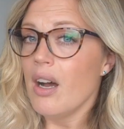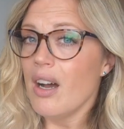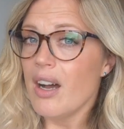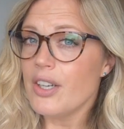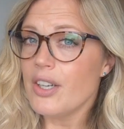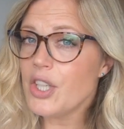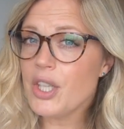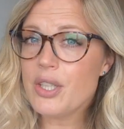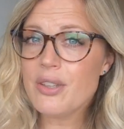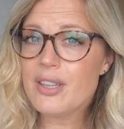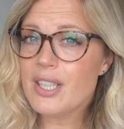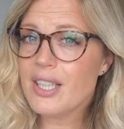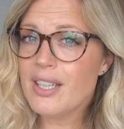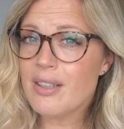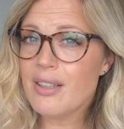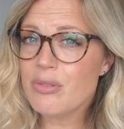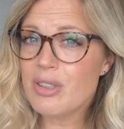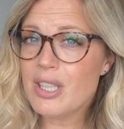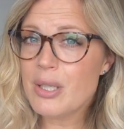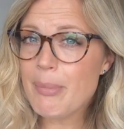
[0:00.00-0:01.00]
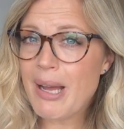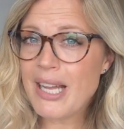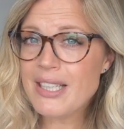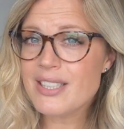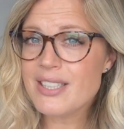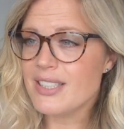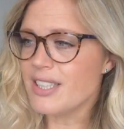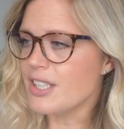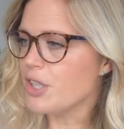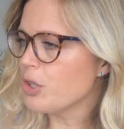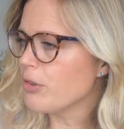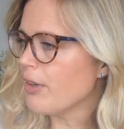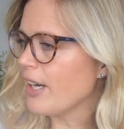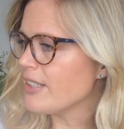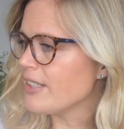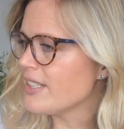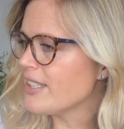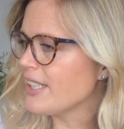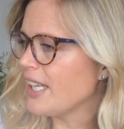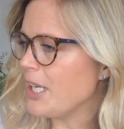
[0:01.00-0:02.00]
I don't think it really matters in the grand
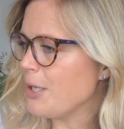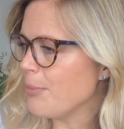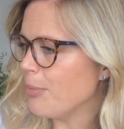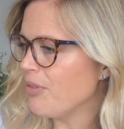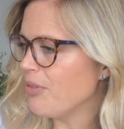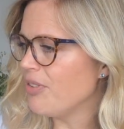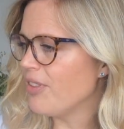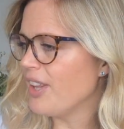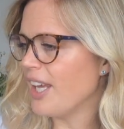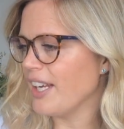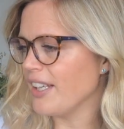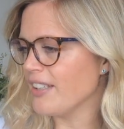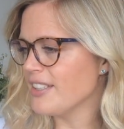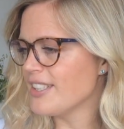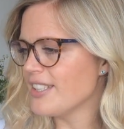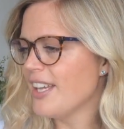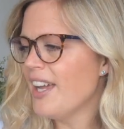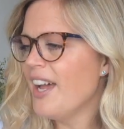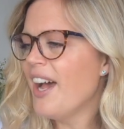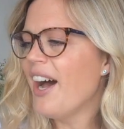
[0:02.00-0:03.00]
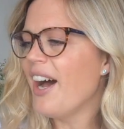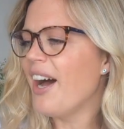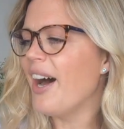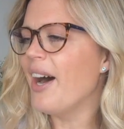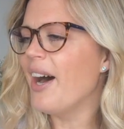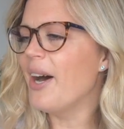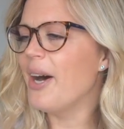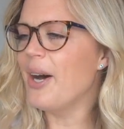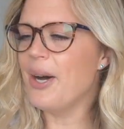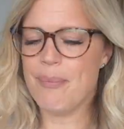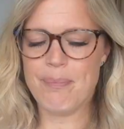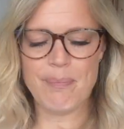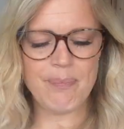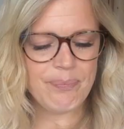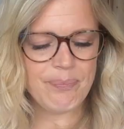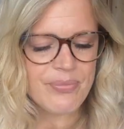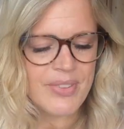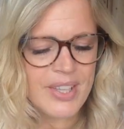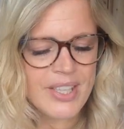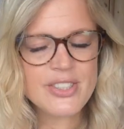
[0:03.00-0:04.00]
scheme of things.
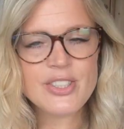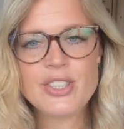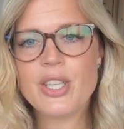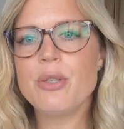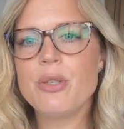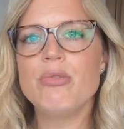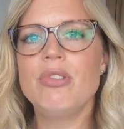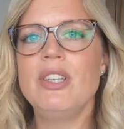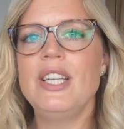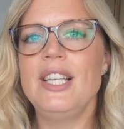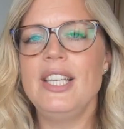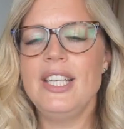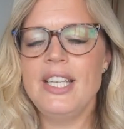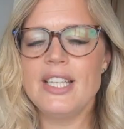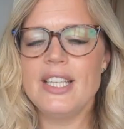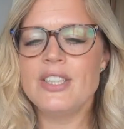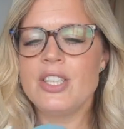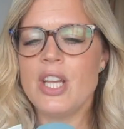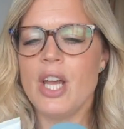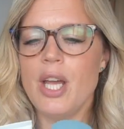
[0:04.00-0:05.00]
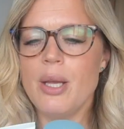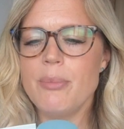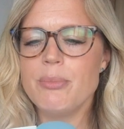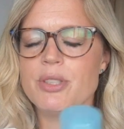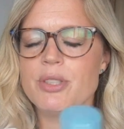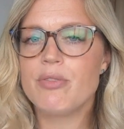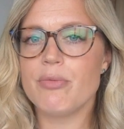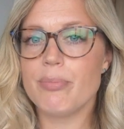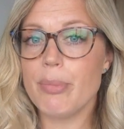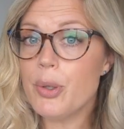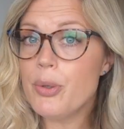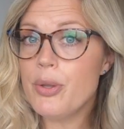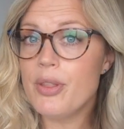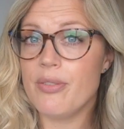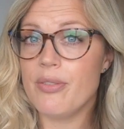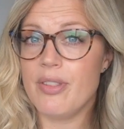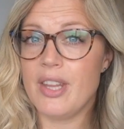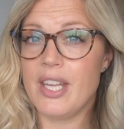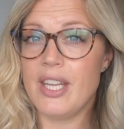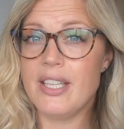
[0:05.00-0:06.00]
So really, in terms of both
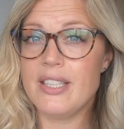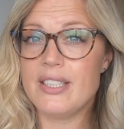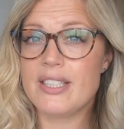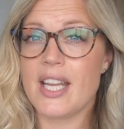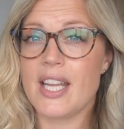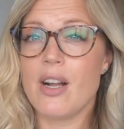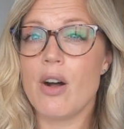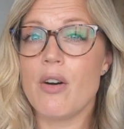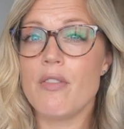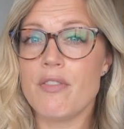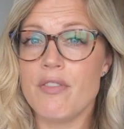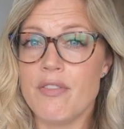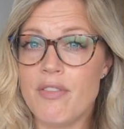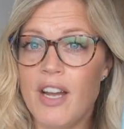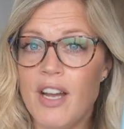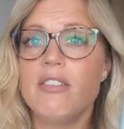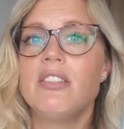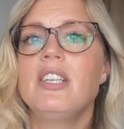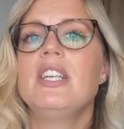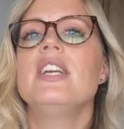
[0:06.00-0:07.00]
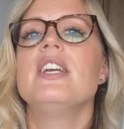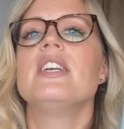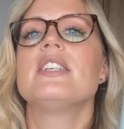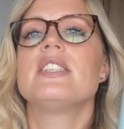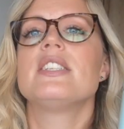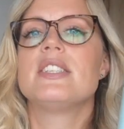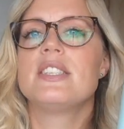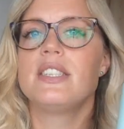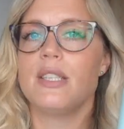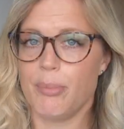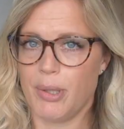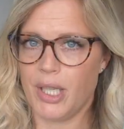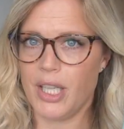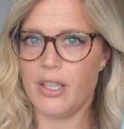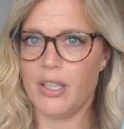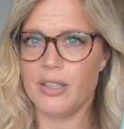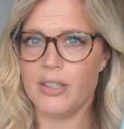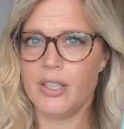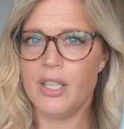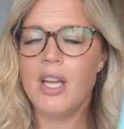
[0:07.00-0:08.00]
of these, they are very
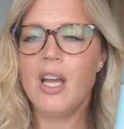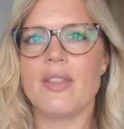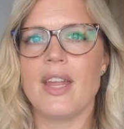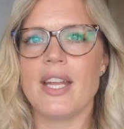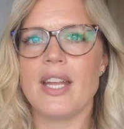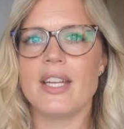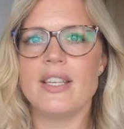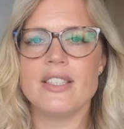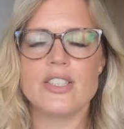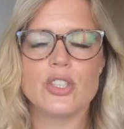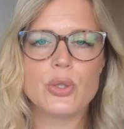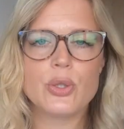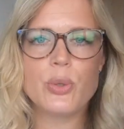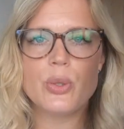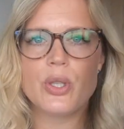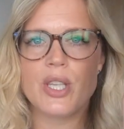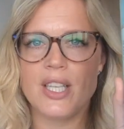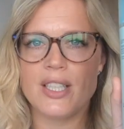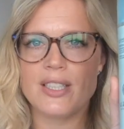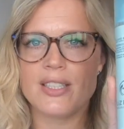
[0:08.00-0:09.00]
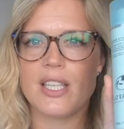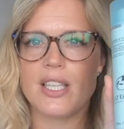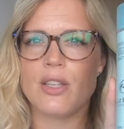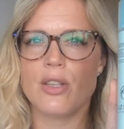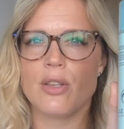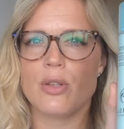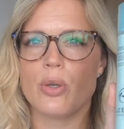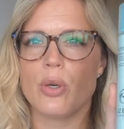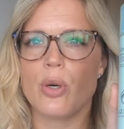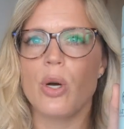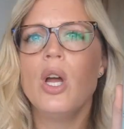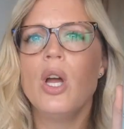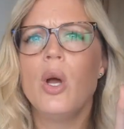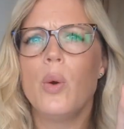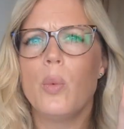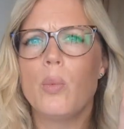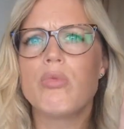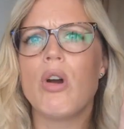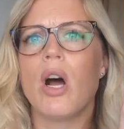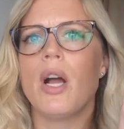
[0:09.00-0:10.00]
similar. They saw this and thought,
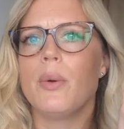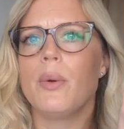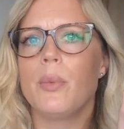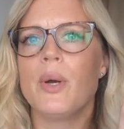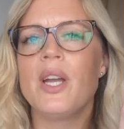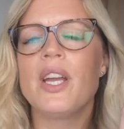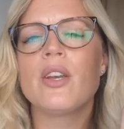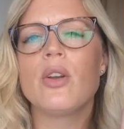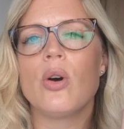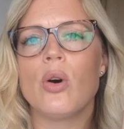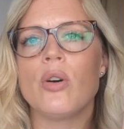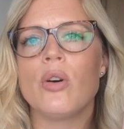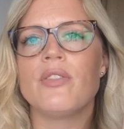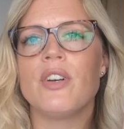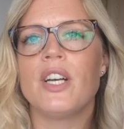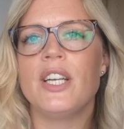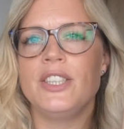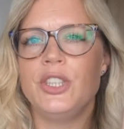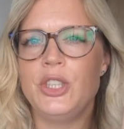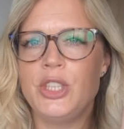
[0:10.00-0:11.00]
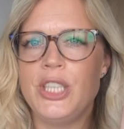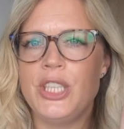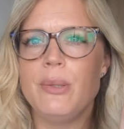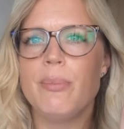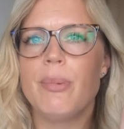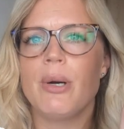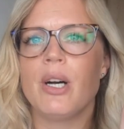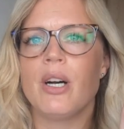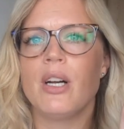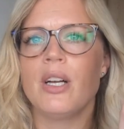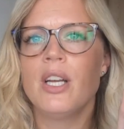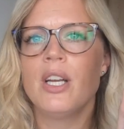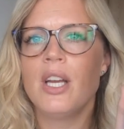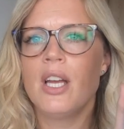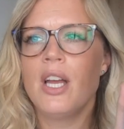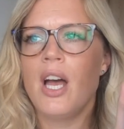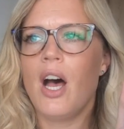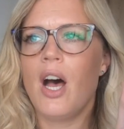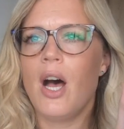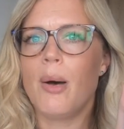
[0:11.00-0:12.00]
right, we're going to offer a cheaper
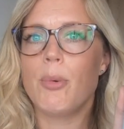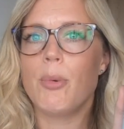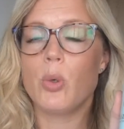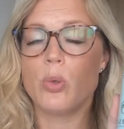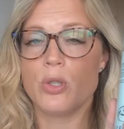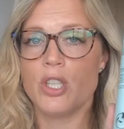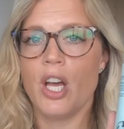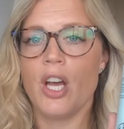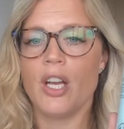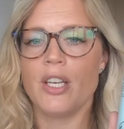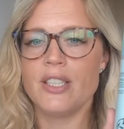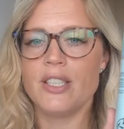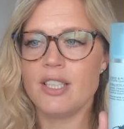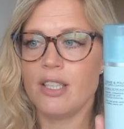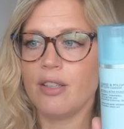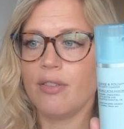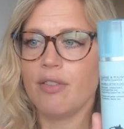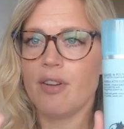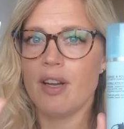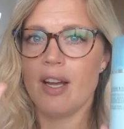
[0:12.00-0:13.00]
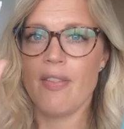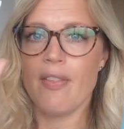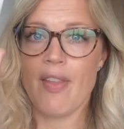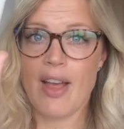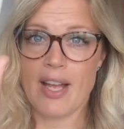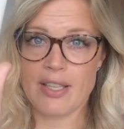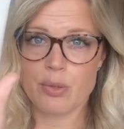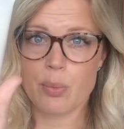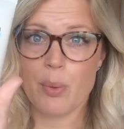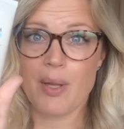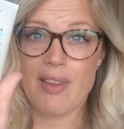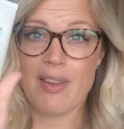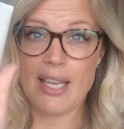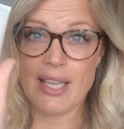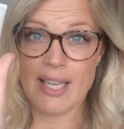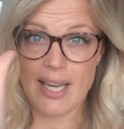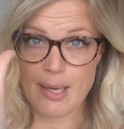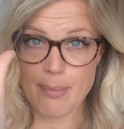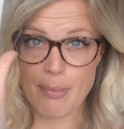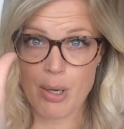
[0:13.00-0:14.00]
alternative, and that's when they
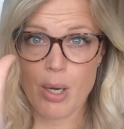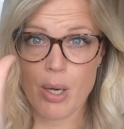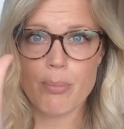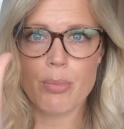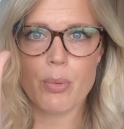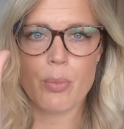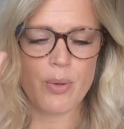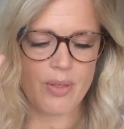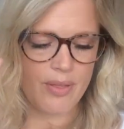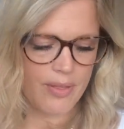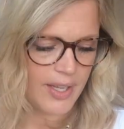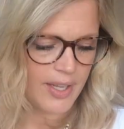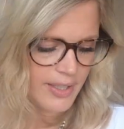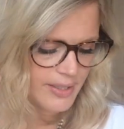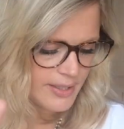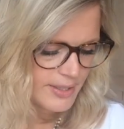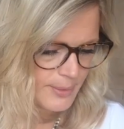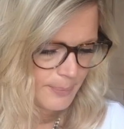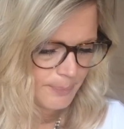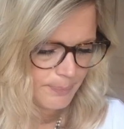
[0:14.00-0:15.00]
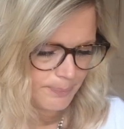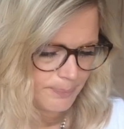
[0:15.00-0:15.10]
came up with this.